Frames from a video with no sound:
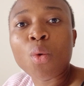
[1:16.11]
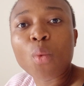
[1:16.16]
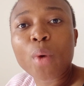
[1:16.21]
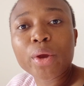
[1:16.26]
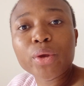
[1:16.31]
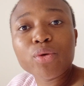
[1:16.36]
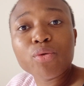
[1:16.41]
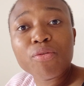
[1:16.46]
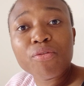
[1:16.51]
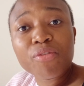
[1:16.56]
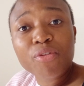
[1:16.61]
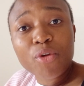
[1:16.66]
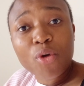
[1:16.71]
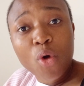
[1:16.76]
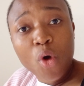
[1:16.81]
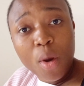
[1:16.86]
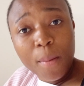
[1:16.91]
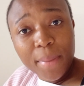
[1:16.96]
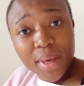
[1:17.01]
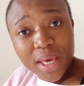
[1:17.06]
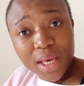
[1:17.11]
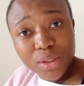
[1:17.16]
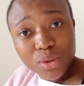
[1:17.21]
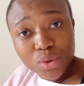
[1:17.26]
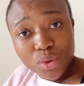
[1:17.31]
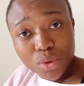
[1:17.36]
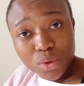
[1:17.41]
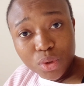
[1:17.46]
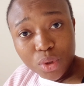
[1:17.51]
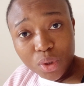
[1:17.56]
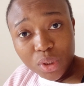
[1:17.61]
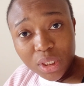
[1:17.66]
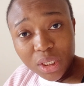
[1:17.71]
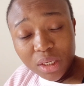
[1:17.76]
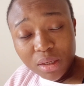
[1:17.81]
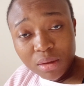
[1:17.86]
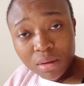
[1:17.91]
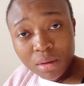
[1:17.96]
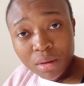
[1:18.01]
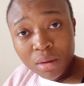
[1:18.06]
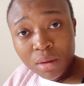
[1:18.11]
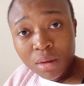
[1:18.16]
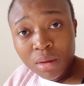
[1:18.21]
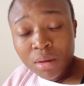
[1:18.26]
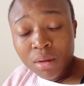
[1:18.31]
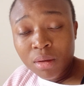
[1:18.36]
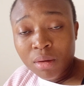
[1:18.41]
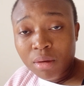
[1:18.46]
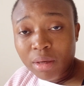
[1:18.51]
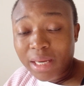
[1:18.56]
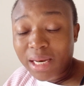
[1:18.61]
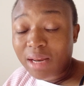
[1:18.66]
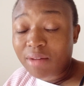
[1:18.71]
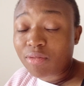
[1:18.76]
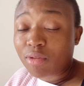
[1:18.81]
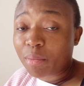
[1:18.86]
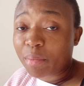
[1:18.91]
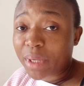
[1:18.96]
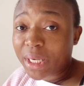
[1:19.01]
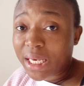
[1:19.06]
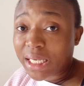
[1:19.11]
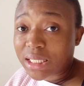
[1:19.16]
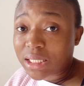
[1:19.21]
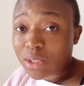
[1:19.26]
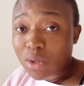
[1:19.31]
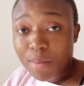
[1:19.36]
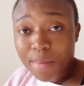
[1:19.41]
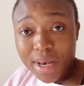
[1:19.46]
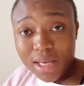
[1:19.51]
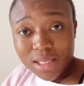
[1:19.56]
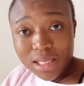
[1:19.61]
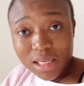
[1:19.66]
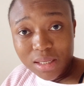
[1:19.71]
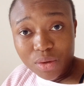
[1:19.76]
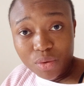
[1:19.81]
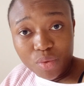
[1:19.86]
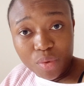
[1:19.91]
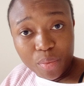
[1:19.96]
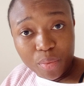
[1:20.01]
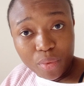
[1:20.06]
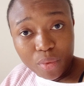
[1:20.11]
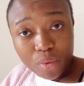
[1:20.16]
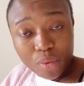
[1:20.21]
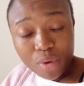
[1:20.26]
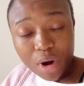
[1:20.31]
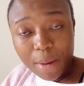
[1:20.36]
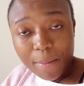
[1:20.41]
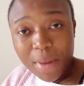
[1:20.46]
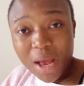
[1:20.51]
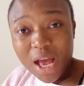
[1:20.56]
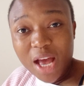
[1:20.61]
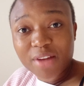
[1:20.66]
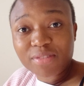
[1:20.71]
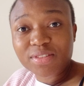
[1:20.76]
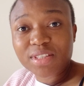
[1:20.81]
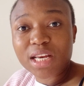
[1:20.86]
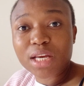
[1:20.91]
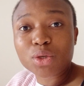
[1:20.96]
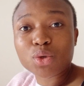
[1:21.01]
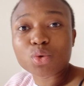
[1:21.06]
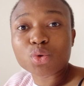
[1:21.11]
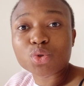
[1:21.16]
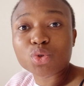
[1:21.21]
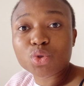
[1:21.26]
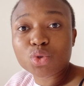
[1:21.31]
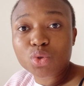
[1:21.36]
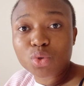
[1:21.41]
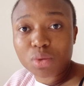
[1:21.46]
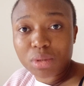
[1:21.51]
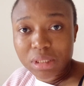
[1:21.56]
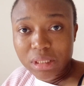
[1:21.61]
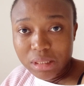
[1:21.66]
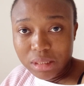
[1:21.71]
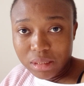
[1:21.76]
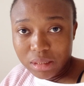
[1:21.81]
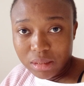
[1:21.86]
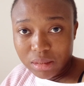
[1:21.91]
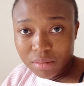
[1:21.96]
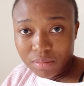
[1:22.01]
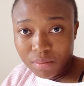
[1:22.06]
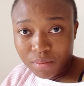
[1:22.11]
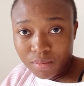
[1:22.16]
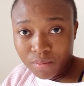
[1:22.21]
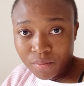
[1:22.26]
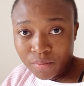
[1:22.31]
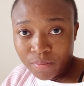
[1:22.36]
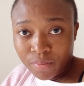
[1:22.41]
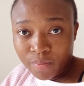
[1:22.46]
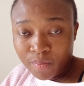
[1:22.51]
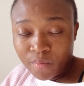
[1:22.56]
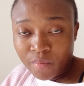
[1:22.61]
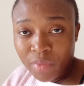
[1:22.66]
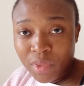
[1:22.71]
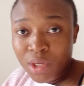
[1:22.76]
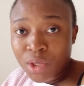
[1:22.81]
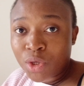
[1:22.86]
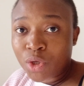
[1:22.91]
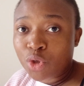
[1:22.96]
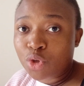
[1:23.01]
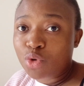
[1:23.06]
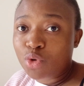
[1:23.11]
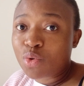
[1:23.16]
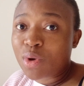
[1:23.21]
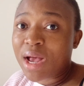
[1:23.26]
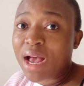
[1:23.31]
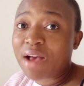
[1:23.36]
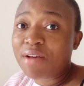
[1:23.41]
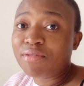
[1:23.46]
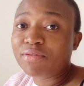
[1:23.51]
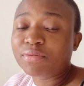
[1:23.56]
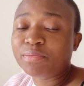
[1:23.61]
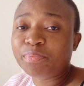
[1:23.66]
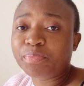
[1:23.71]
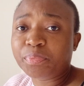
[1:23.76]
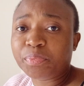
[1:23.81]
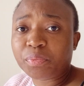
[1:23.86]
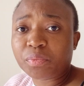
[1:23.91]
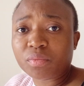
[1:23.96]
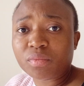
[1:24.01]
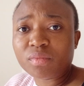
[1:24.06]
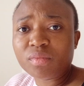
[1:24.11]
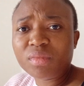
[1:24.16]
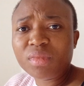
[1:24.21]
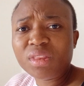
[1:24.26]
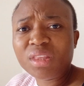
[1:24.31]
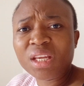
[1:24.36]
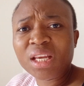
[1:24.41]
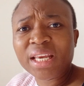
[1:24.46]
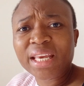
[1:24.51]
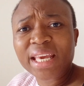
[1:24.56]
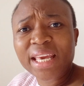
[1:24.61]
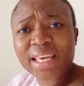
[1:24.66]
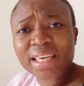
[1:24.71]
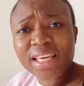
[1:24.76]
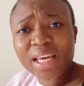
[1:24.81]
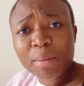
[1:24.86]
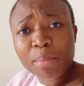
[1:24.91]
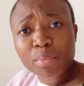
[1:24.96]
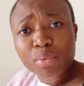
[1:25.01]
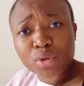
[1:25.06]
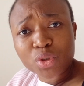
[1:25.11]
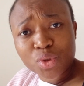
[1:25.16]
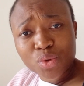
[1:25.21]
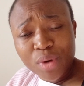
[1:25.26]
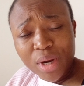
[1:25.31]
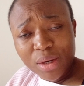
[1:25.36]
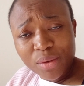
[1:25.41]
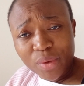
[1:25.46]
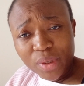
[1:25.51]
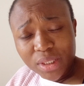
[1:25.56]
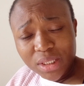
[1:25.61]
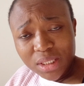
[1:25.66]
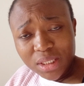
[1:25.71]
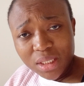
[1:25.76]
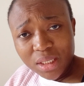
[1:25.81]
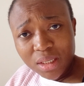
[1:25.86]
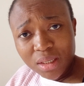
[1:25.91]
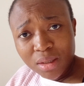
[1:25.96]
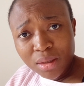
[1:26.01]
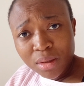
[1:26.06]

When you come here to study, either for BSc or master degree program, after your studies, you have a year postgraduate